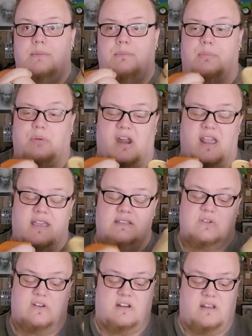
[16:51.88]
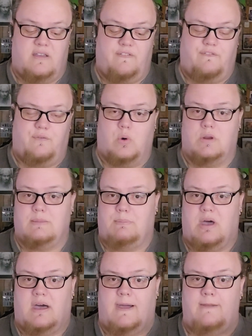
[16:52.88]
proprietary for the
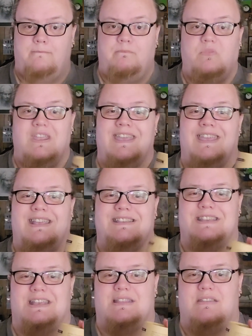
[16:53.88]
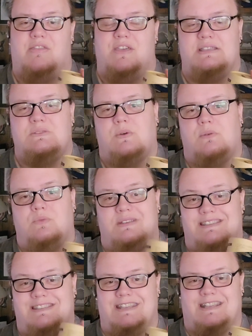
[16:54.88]
pot, is that this one
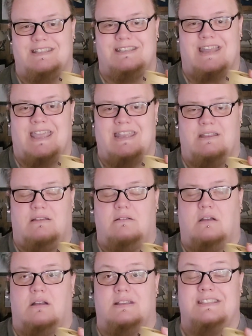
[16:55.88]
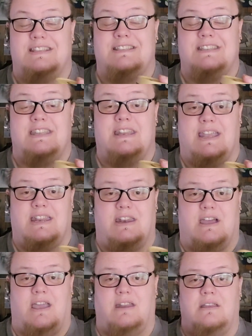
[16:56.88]
was
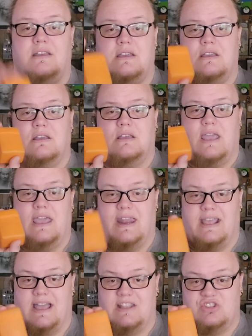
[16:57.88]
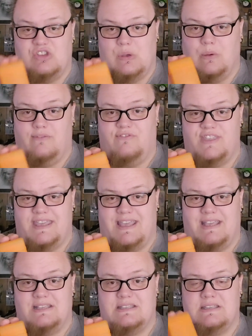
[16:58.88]
$16.99, and I got 2 of
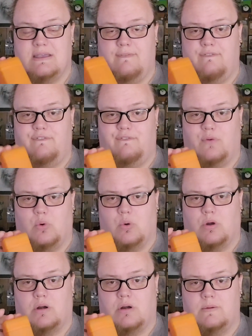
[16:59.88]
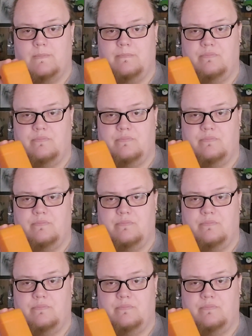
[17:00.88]
these for